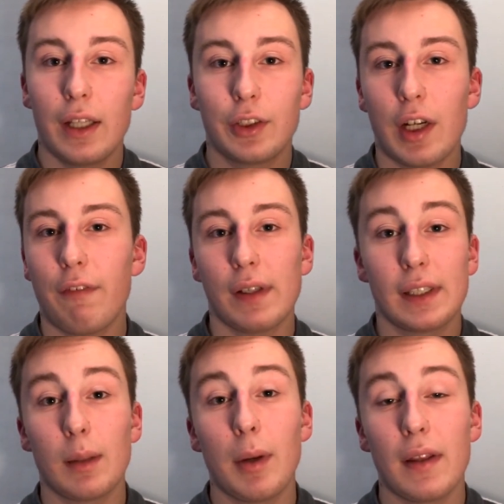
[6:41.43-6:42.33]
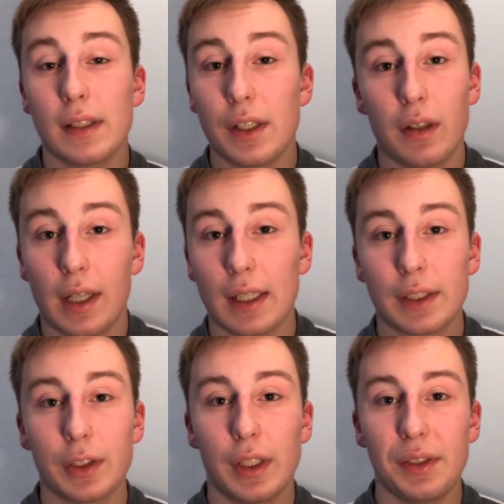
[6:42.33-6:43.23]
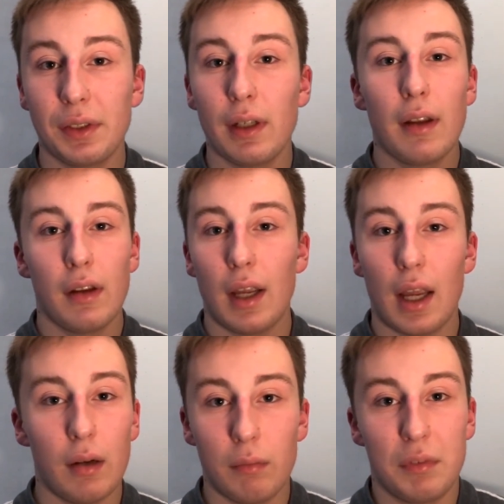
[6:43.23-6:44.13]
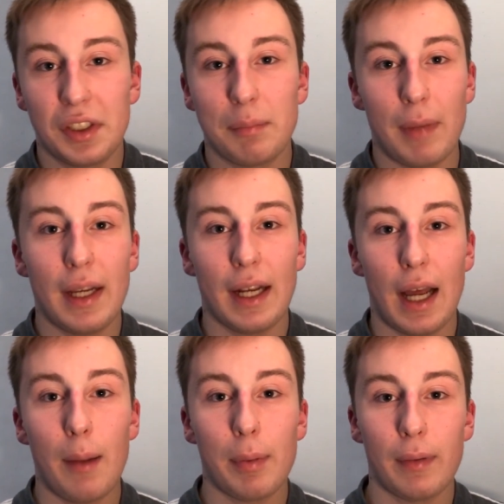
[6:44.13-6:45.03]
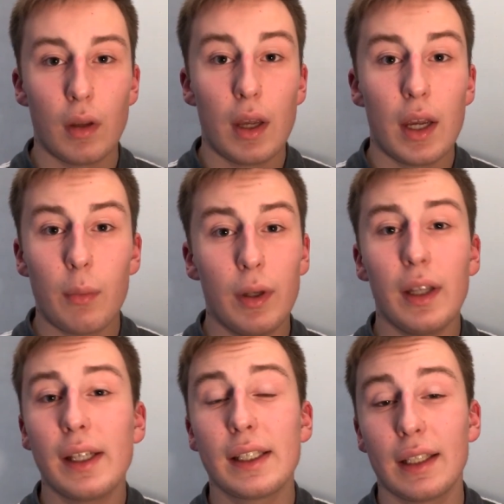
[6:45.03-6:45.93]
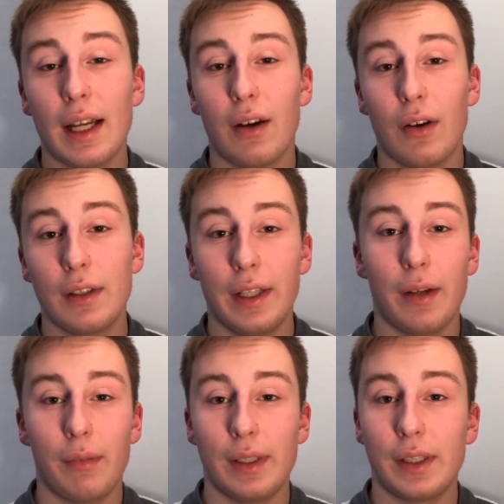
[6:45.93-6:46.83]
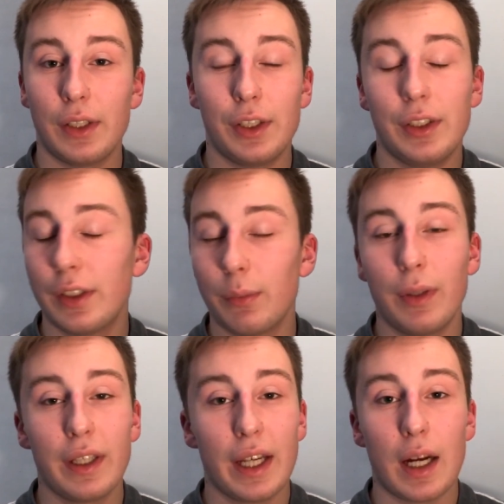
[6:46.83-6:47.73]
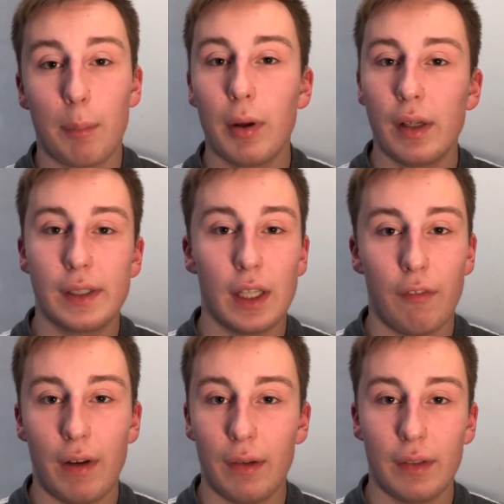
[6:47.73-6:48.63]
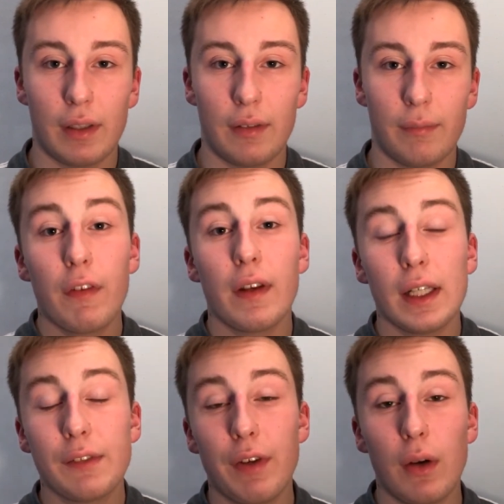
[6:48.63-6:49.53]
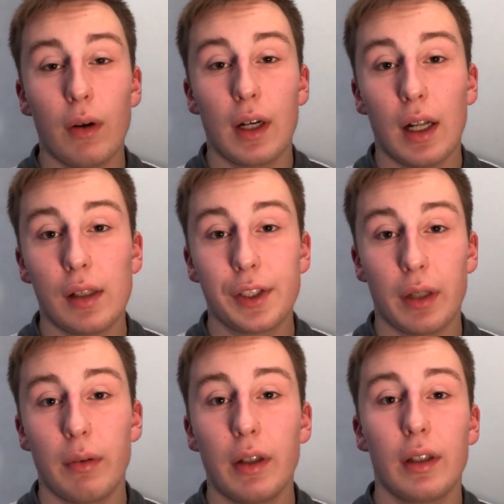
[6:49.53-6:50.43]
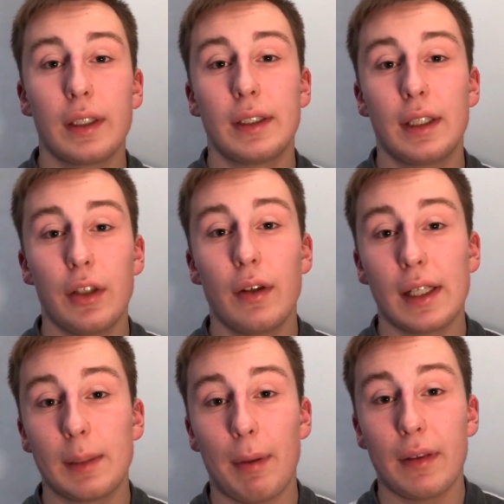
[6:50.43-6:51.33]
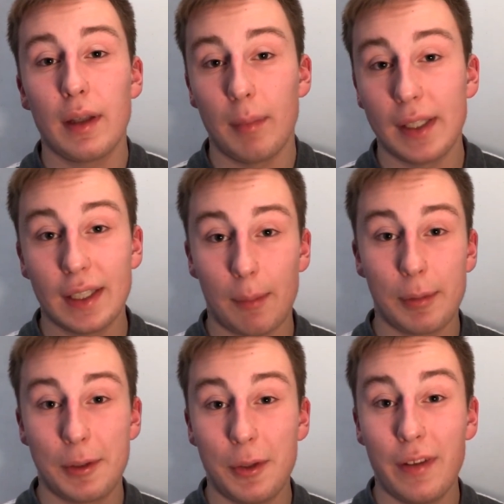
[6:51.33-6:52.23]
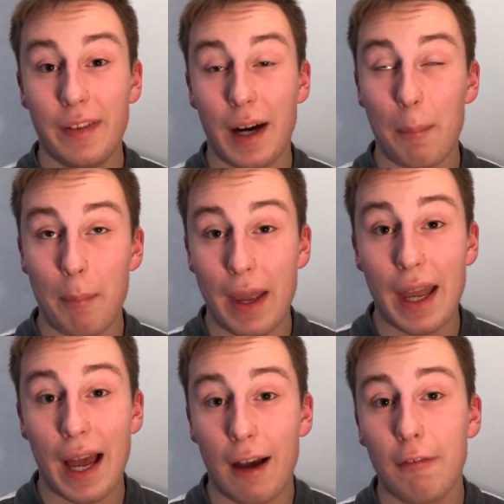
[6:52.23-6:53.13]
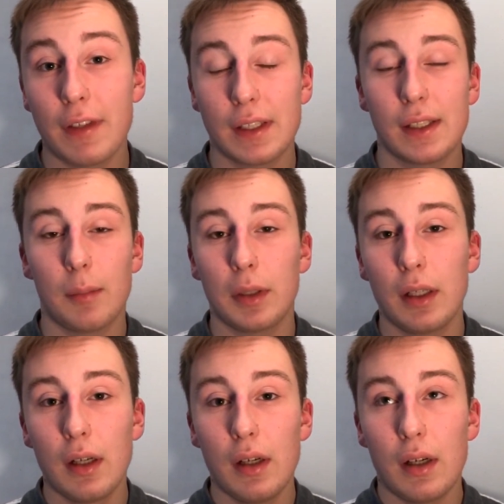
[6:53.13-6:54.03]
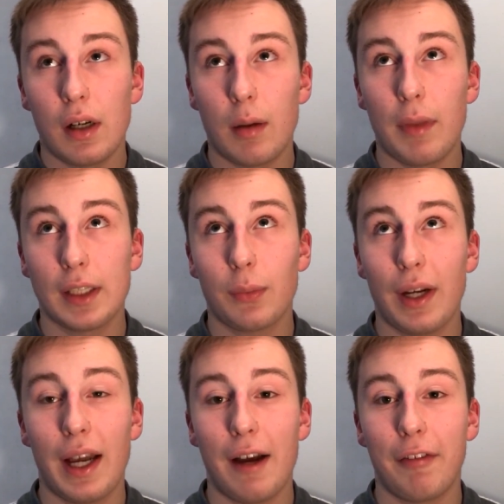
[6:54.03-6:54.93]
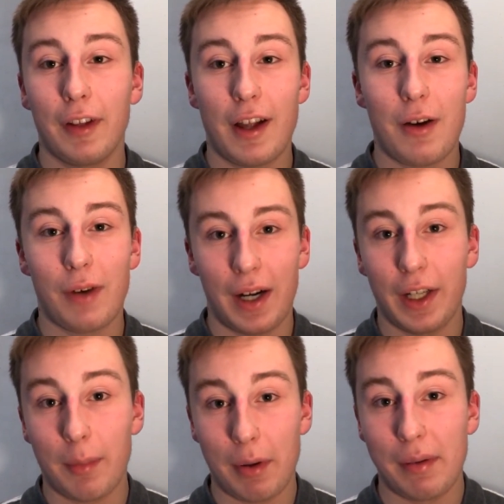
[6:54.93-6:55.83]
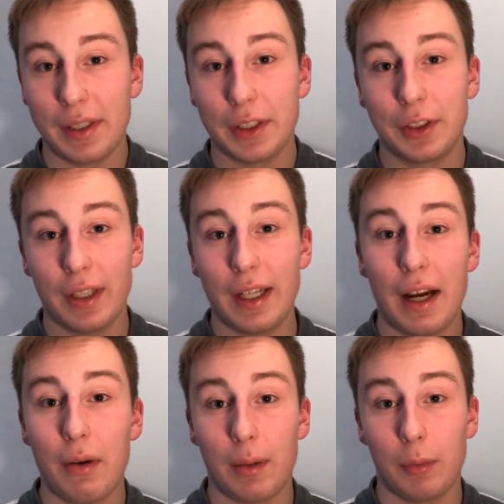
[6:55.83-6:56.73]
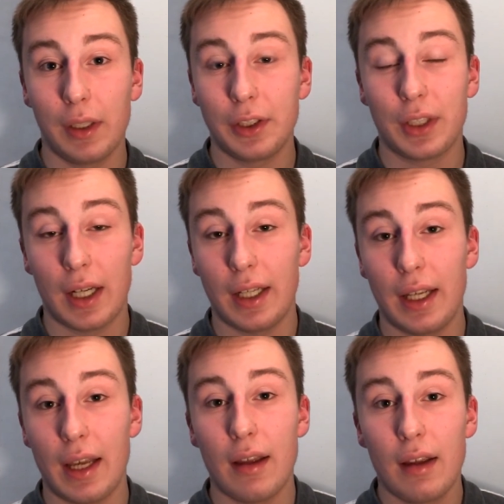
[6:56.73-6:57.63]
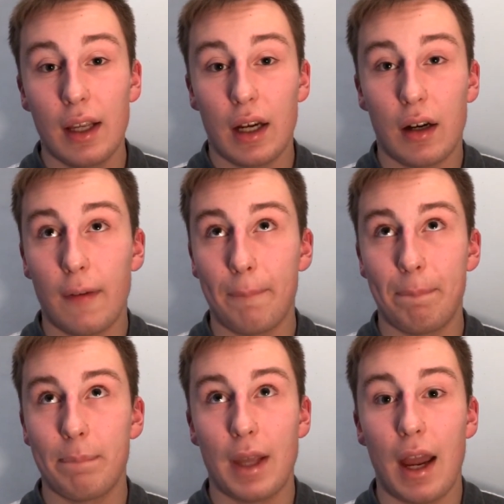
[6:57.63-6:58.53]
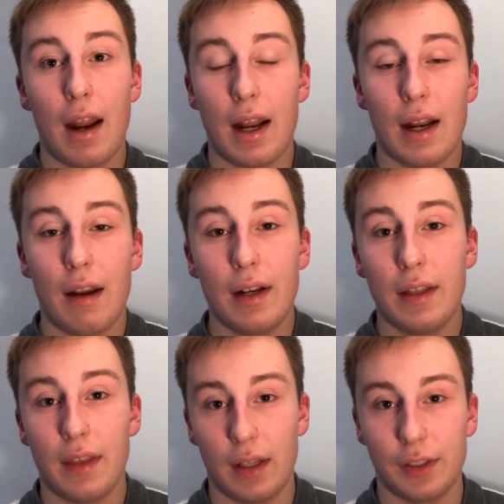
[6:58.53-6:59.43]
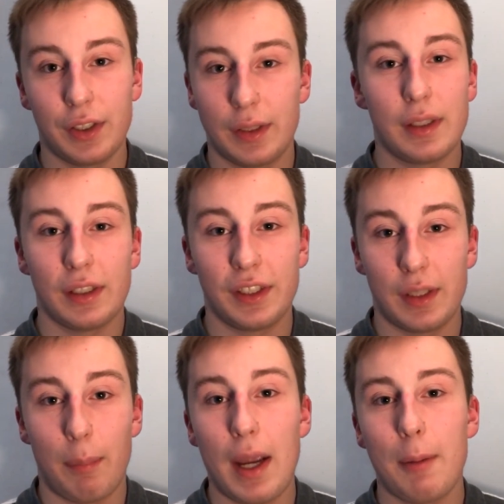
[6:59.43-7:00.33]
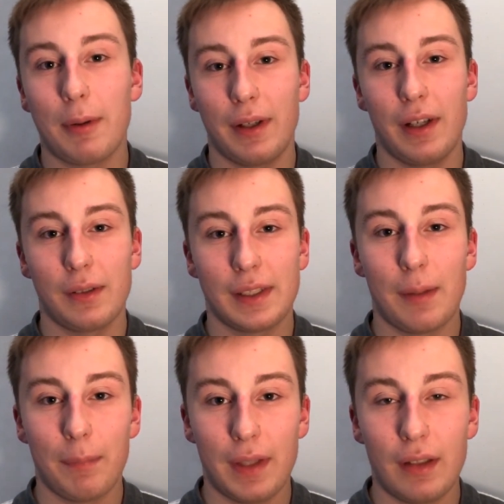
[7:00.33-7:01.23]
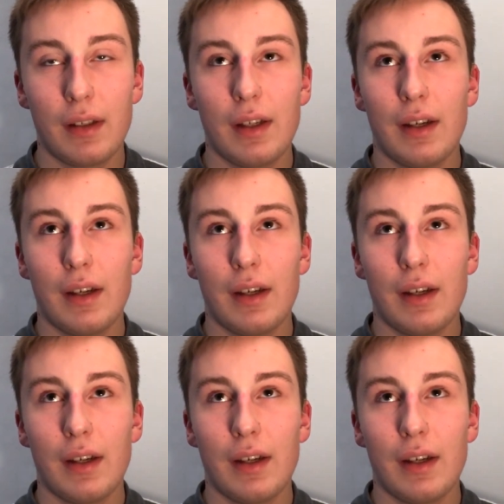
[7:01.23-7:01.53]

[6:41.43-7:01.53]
Try to find somebody that's in your concentration and just make it happen. It really isn't that hard to get research. You just really got to put yourself out there. For the next video on college, I'd really like to tell you guys about the amazing opportunity that I may have this summer. That's why I have a lot riding on my research right now, and I'm really trying to get anything, just a paper, something,